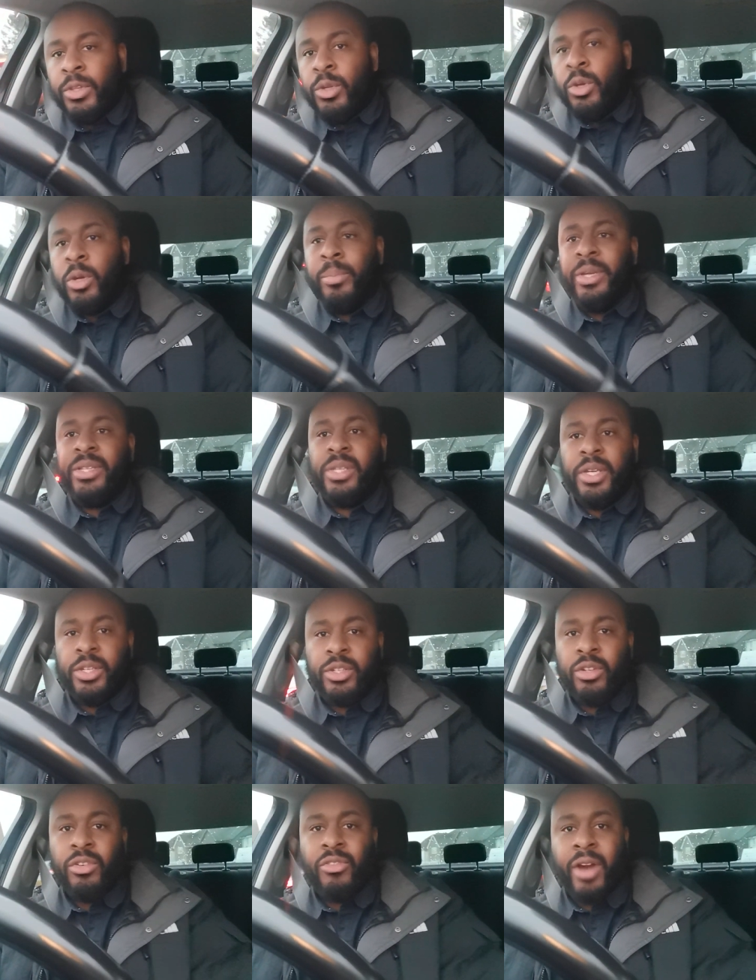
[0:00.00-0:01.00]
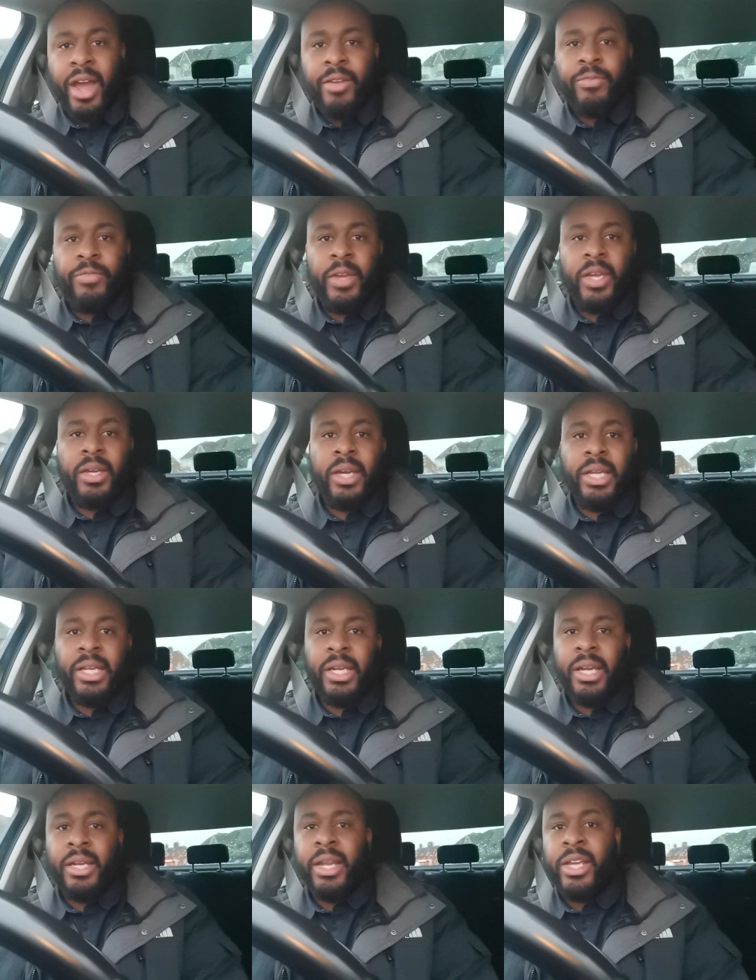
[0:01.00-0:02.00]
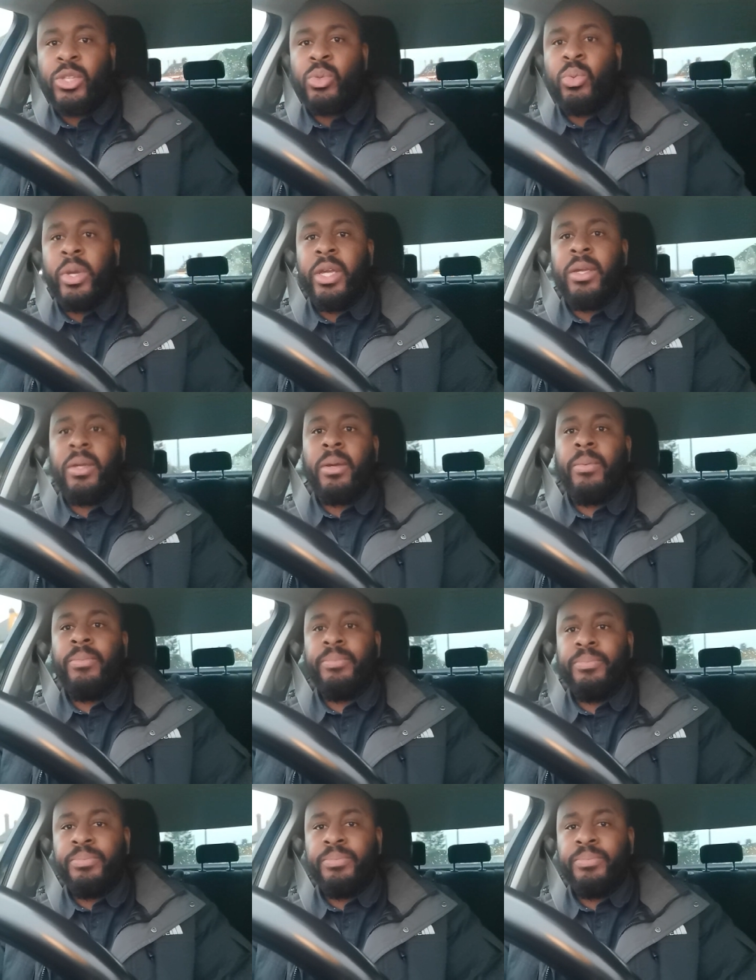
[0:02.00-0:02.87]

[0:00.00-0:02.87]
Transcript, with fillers: you can be teaching the right thing and then the next week